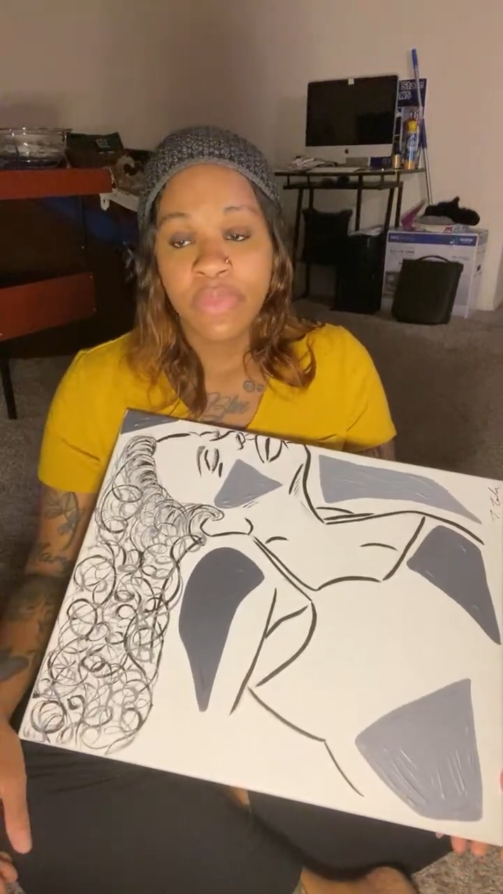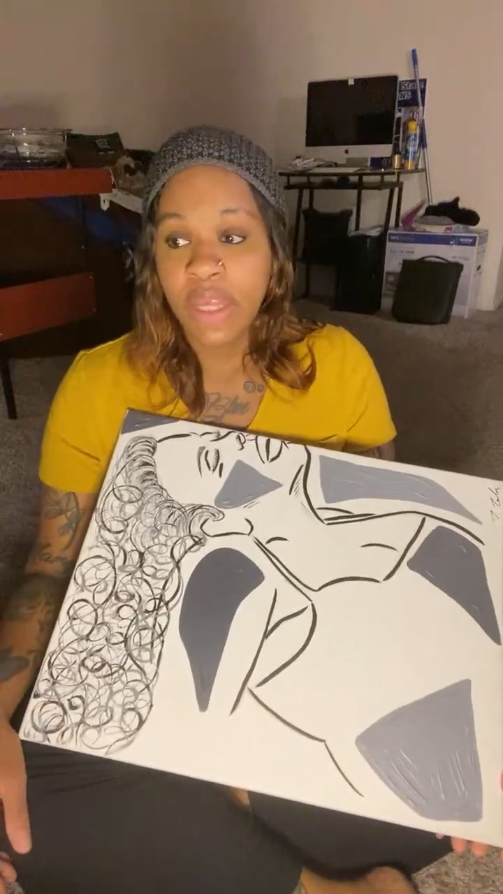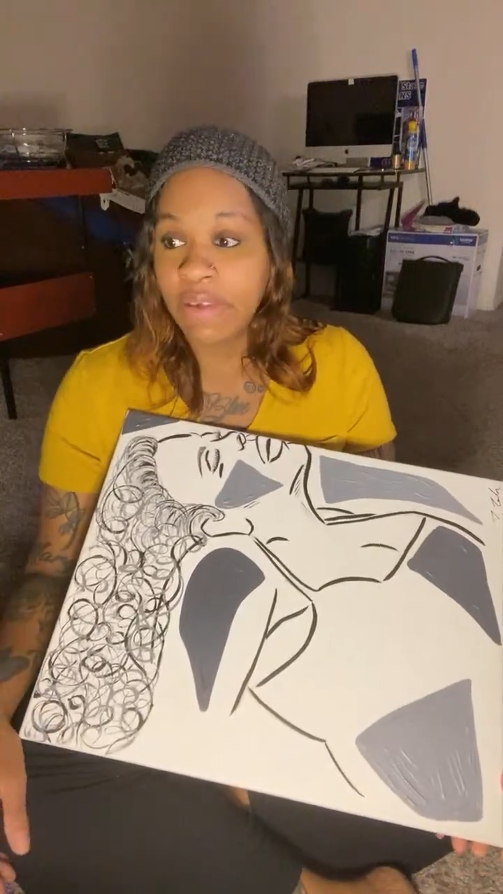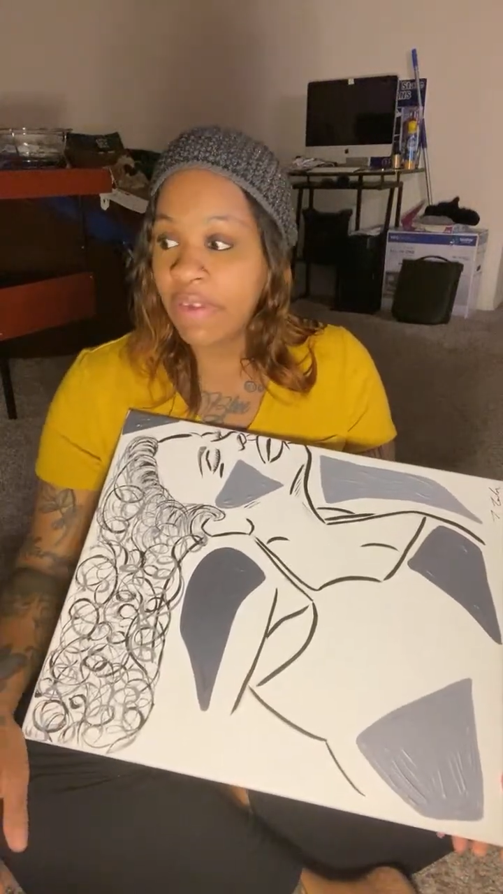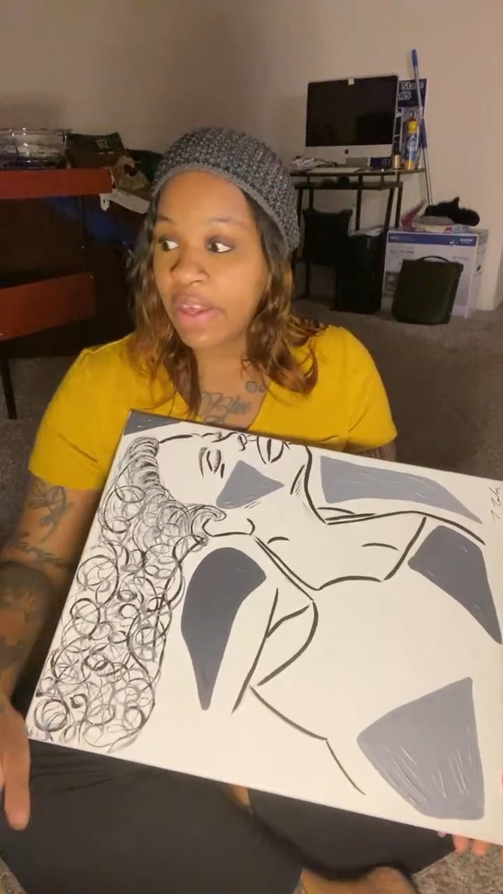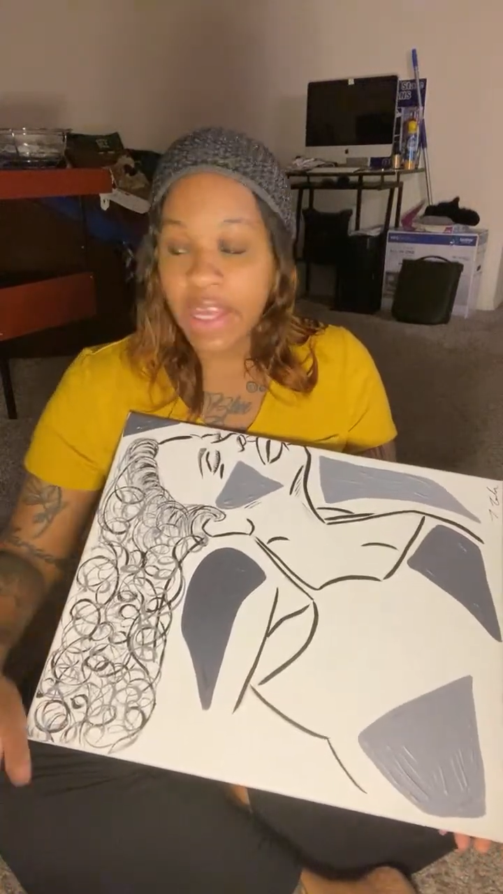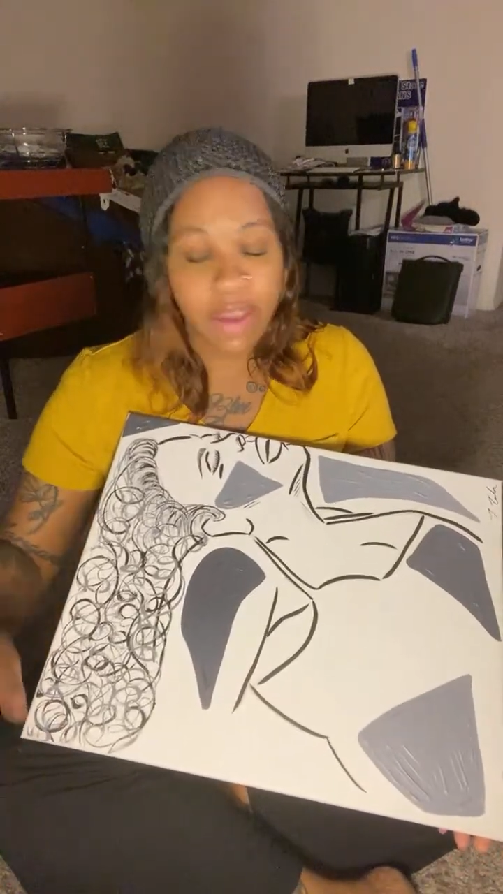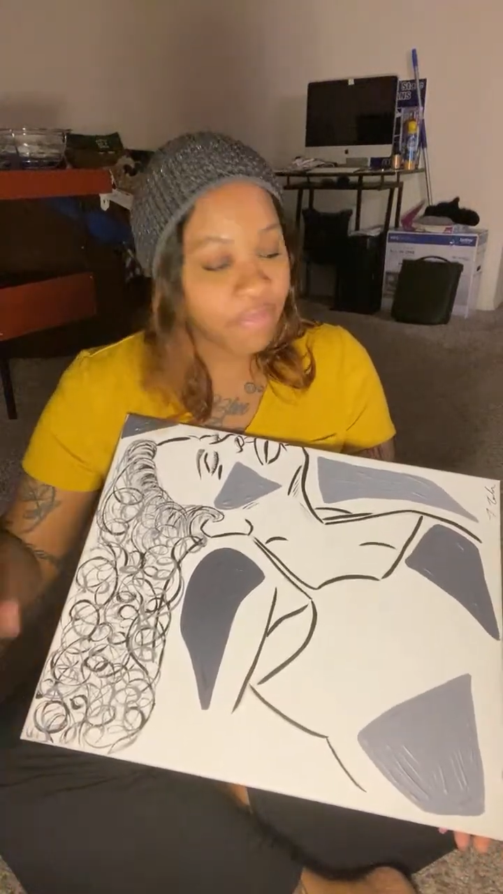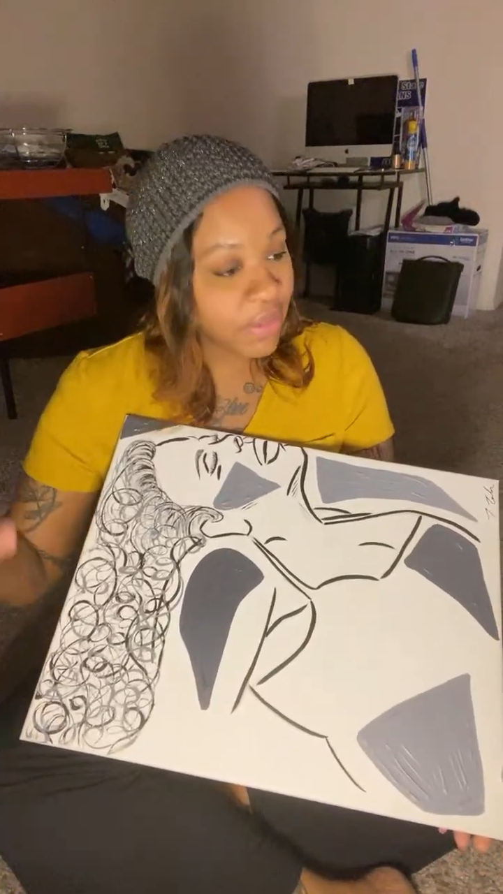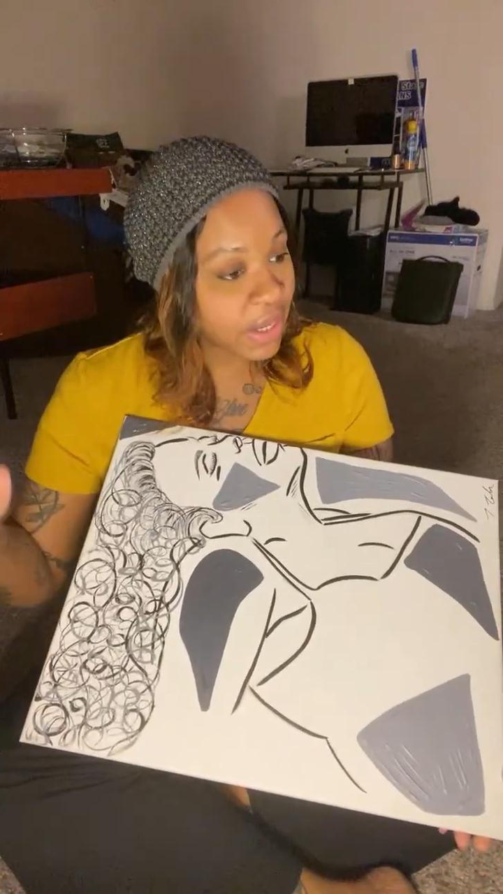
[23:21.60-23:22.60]

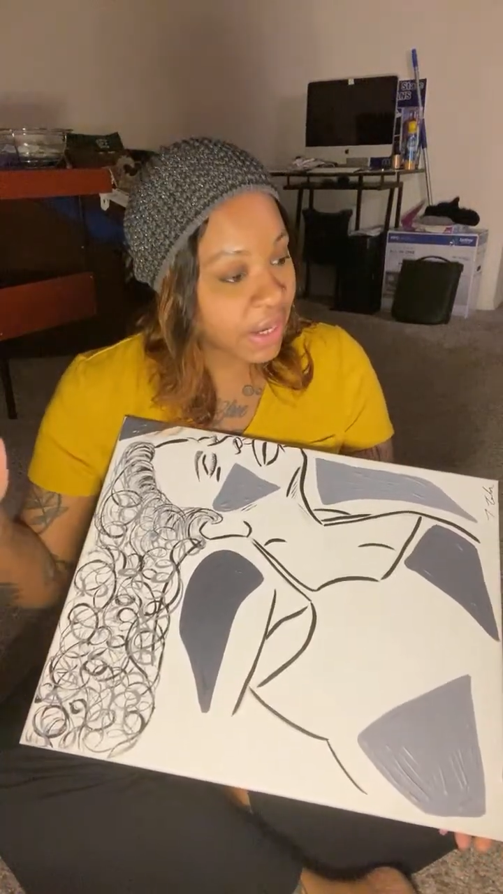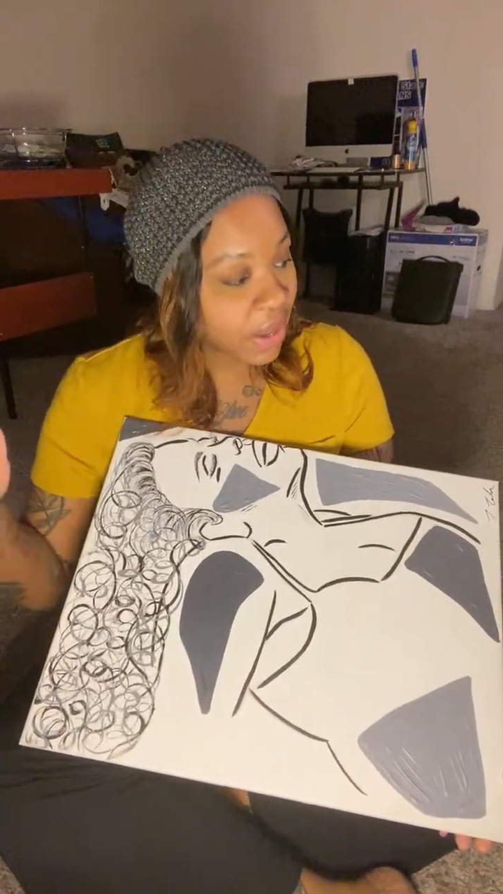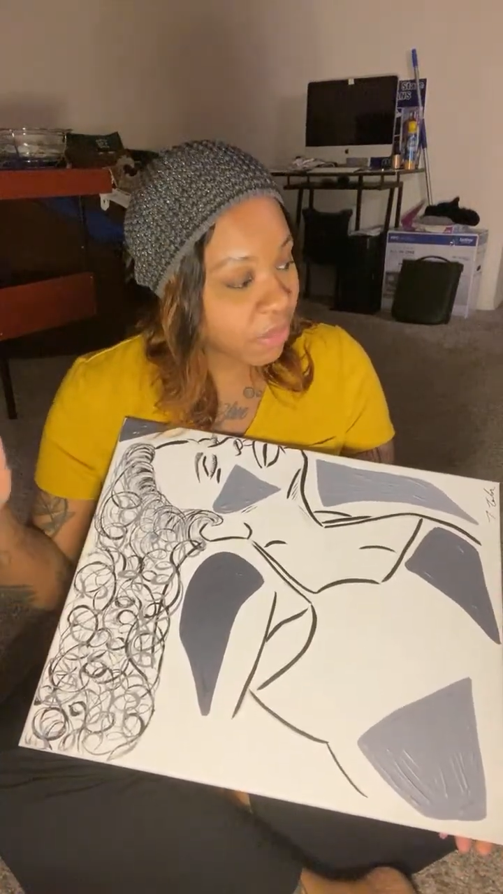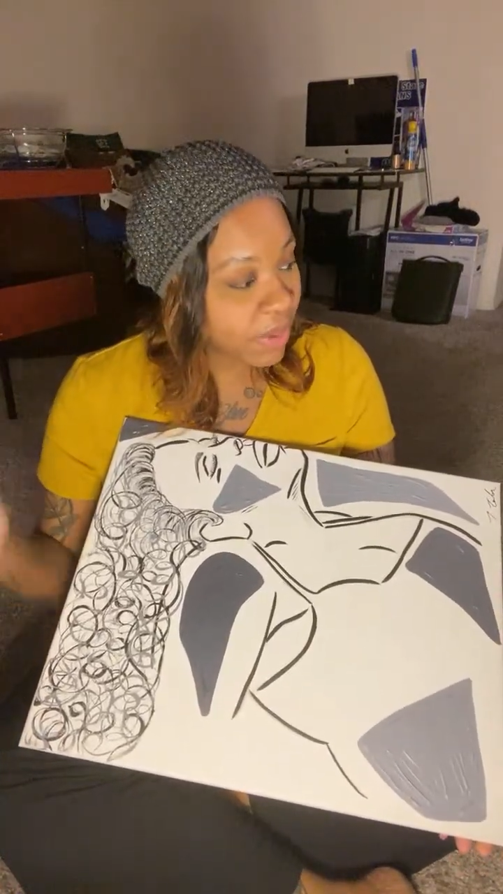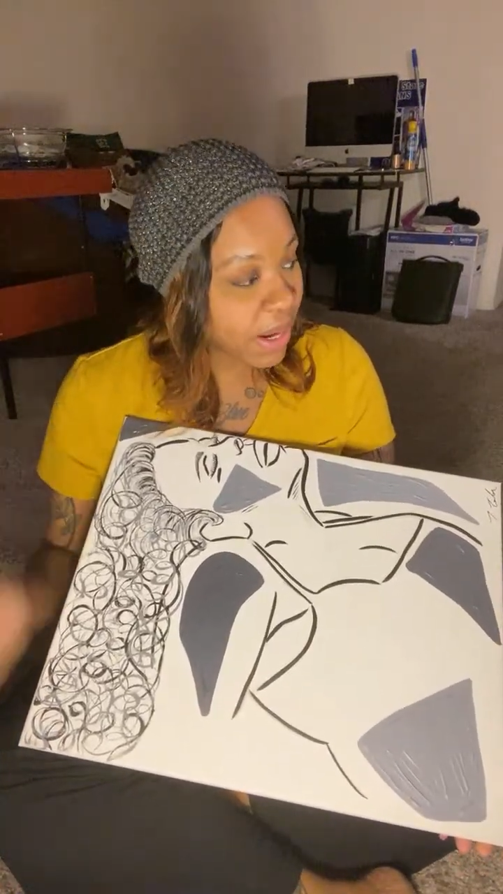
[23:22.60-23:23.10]
If it can help